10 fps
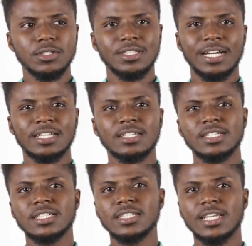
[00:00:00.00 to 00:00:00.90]

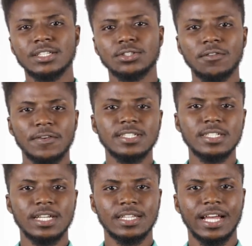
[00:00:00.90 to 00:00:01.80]
These are
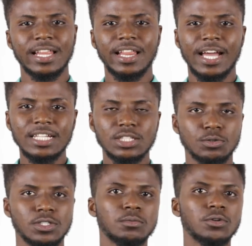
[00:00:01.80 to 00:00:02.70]
surfaces that are lined
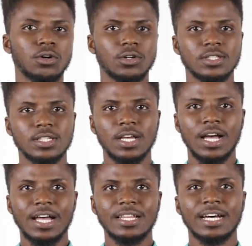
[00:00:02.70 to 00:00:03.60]
with mucus,
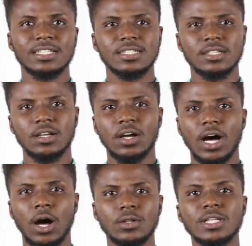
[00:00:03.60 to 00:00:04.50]

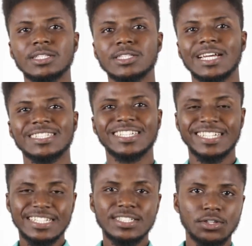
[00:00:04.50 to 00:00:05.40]
these are
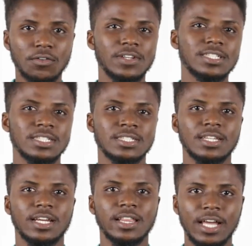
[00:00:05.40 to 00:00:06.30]
skin surfaces that
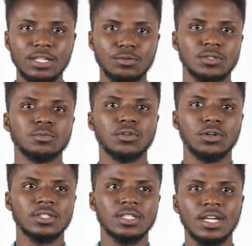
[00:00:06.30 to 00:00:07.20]
are lined with
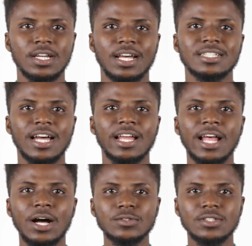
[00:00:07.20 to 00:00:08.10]
mucus that
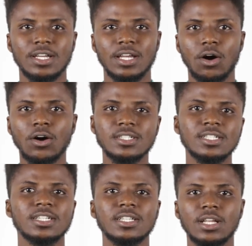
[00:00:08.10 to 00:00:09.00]
allows
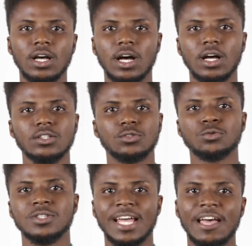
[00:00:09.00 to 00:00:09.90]
oxygen to
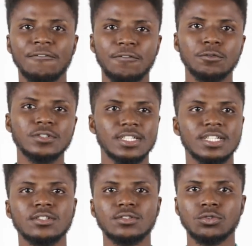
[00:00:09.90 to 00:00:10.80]
diffuse
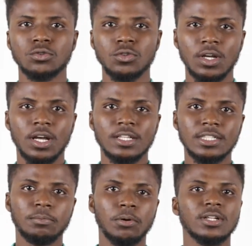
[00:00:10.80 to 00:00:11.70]
into
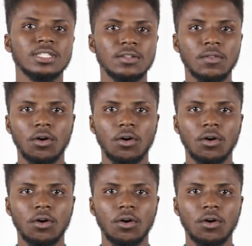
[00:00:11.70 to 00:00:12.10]
the body